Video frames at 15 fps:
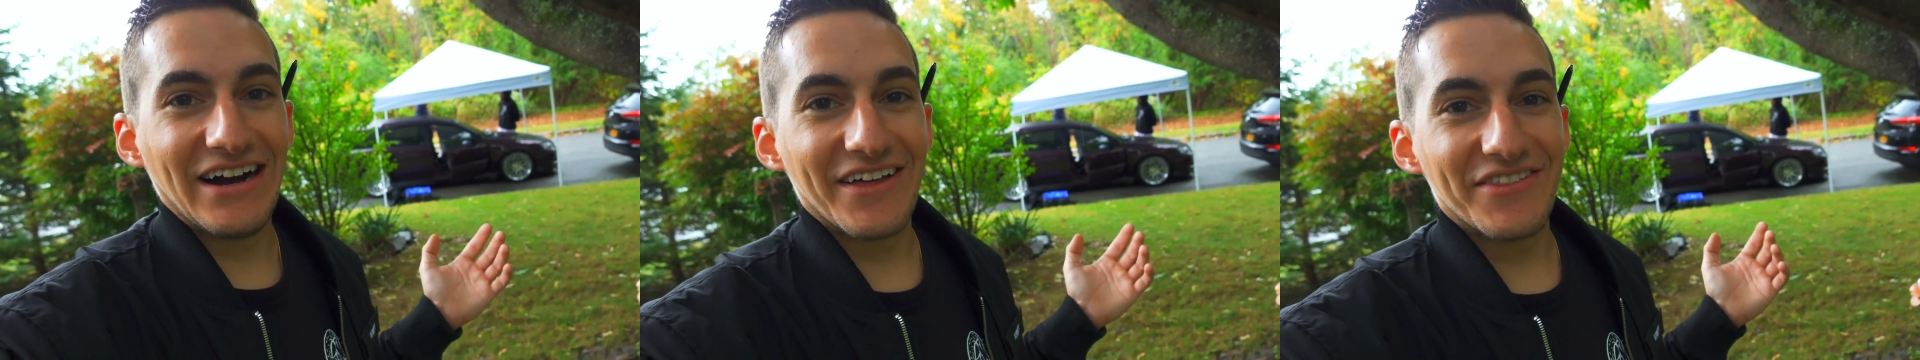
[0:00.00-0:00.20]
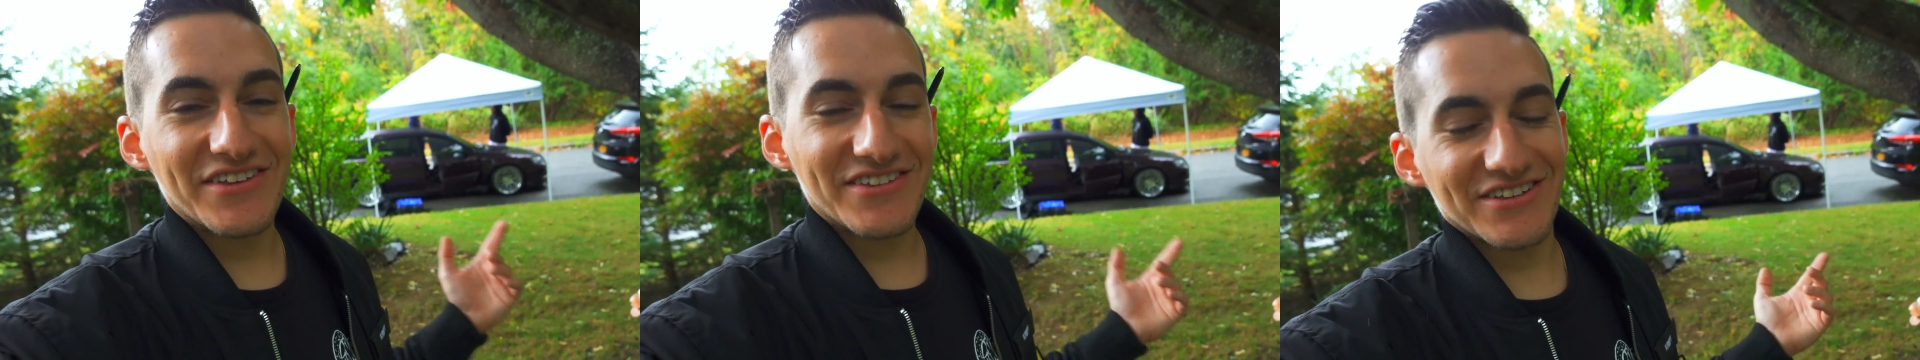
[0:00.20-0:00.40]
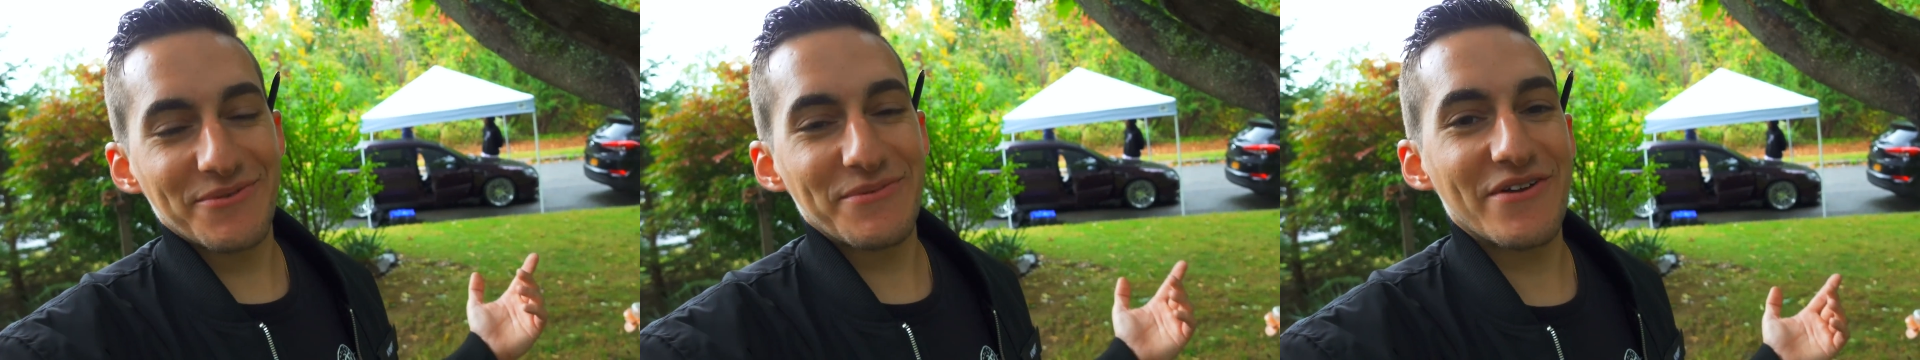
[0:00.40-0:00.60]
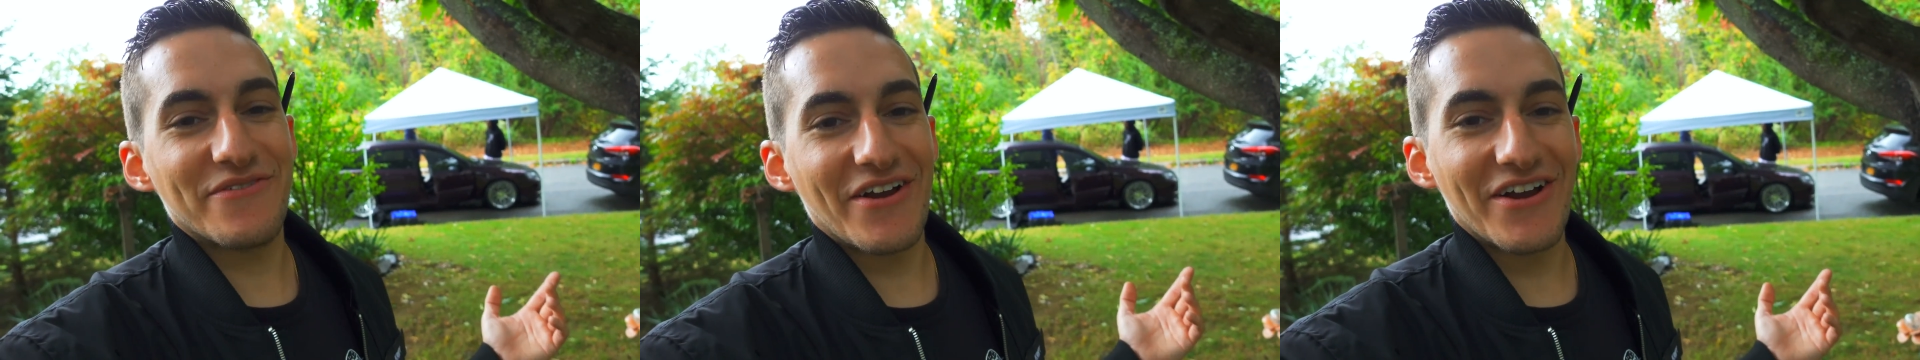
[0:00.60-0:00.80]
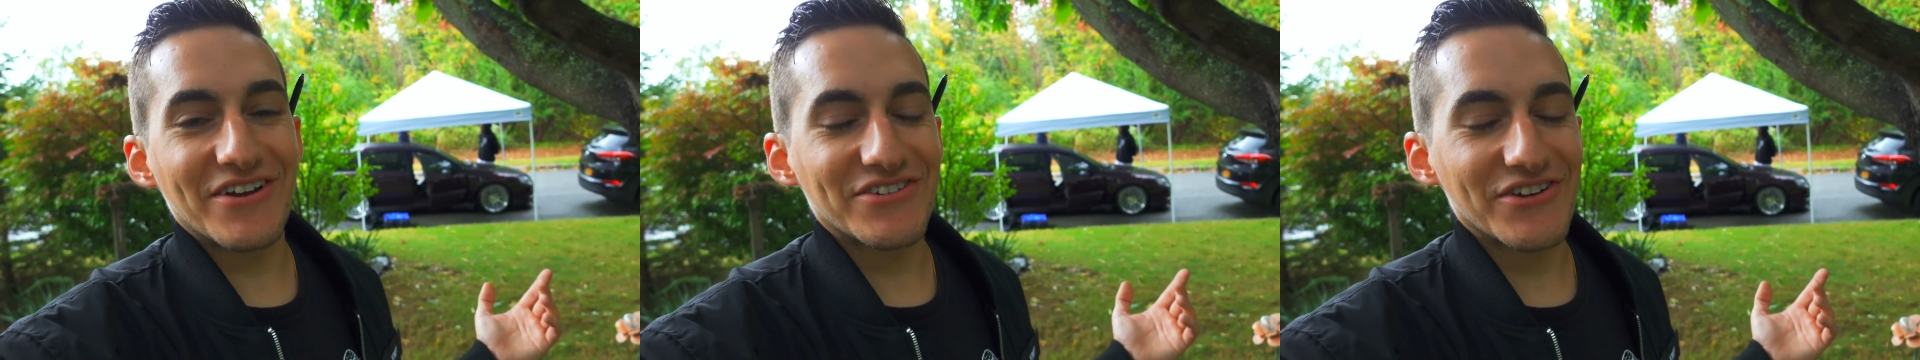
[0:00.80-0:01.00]
This is gonna be a
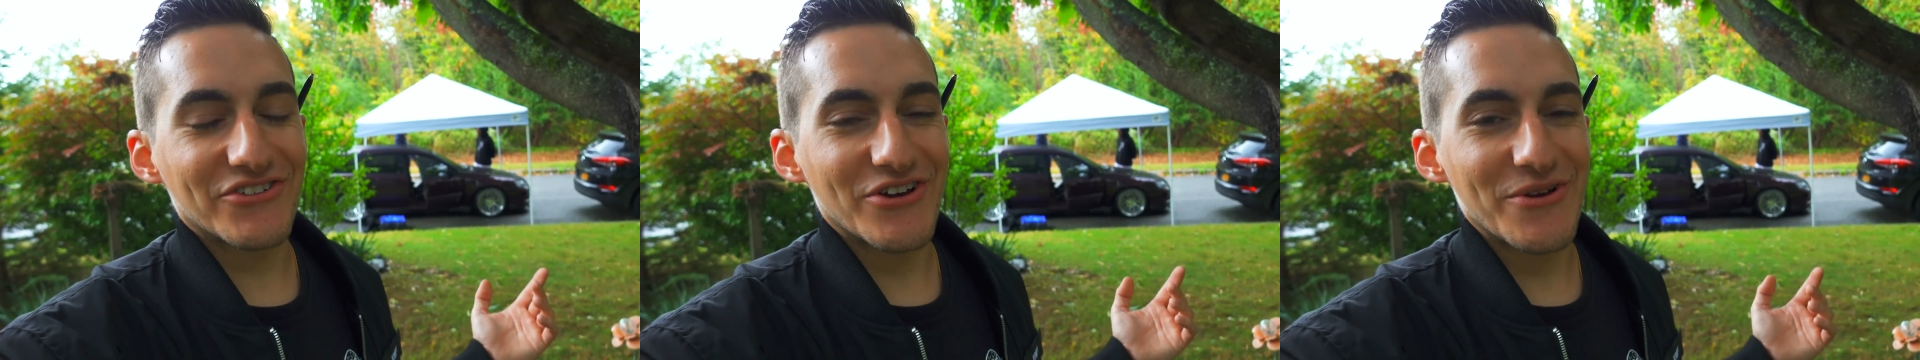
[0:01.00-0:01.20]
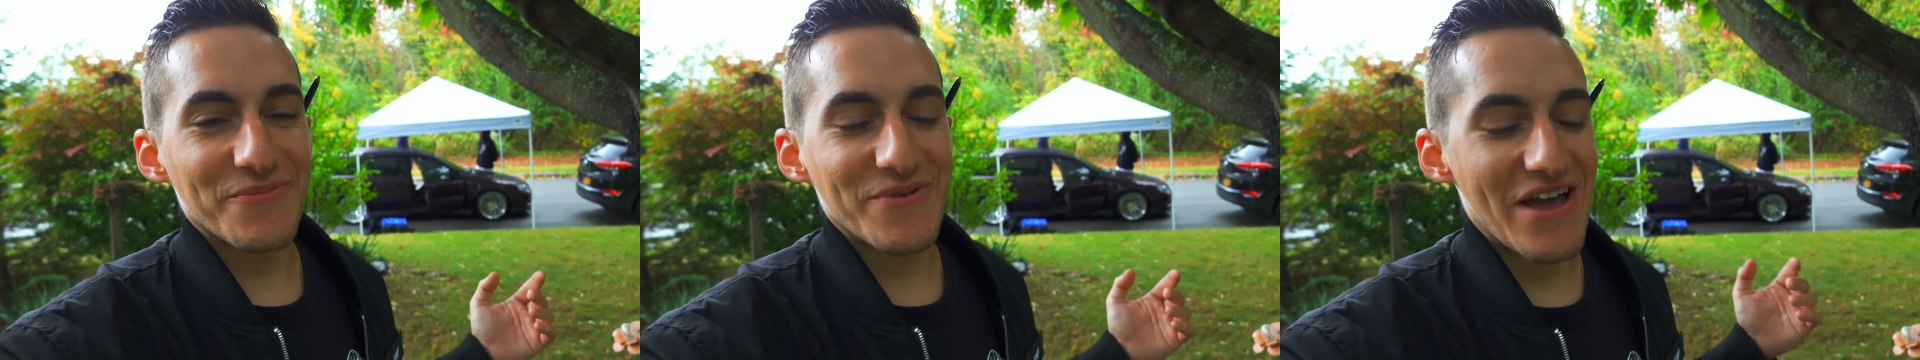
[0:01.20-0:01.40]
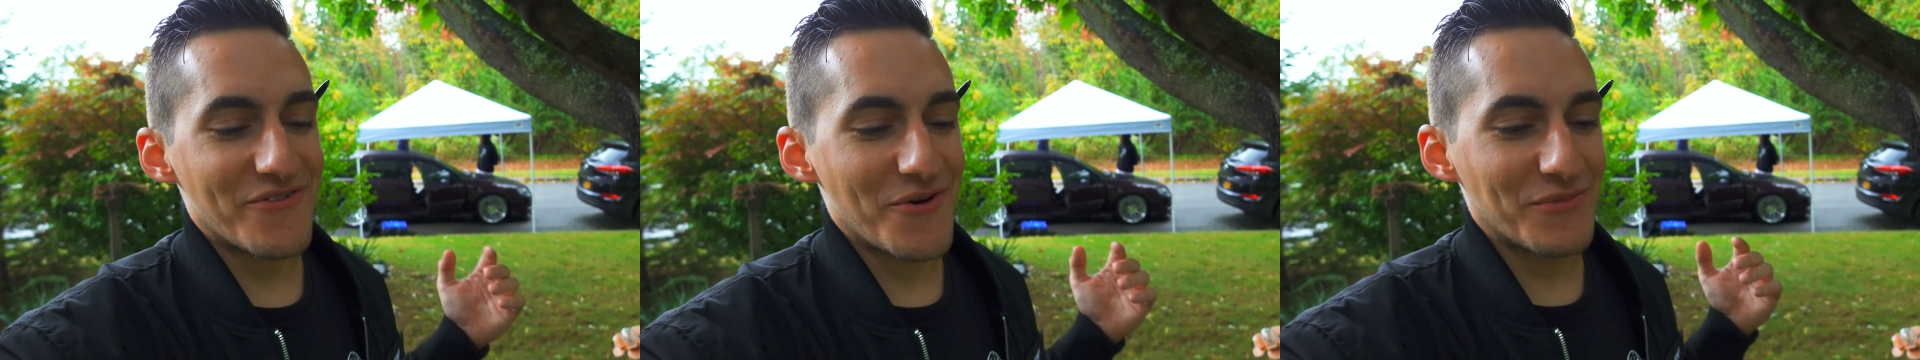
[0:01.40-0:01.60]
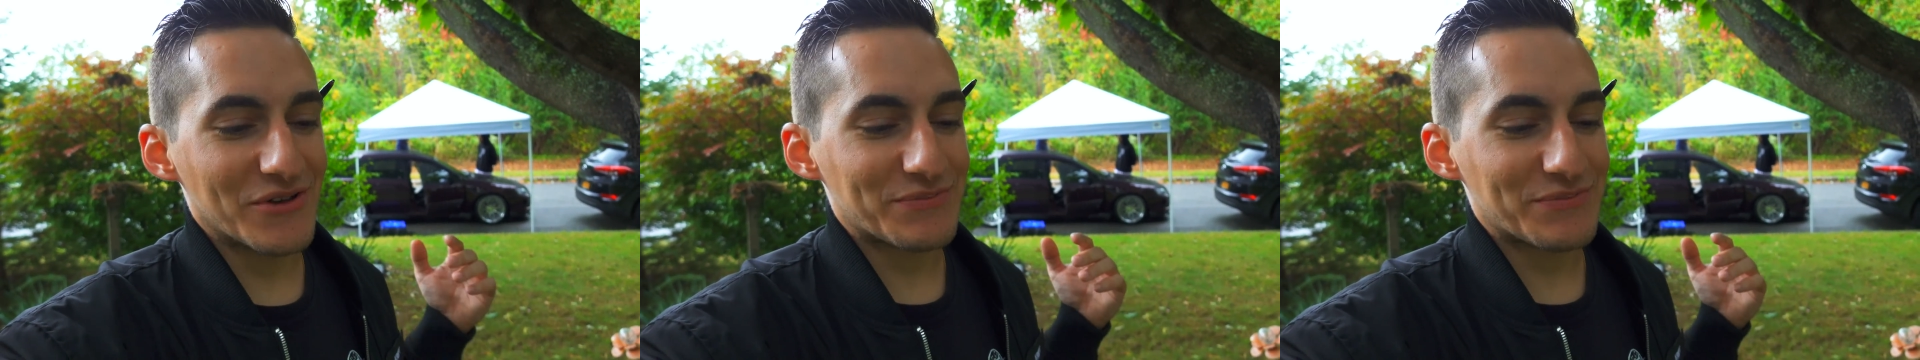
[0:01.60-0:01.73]
very interesting trip. We have